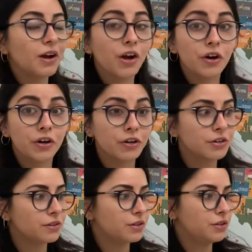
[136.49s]

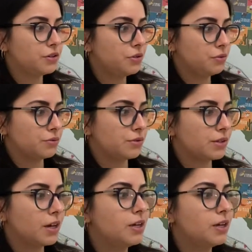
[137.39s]
heard the news.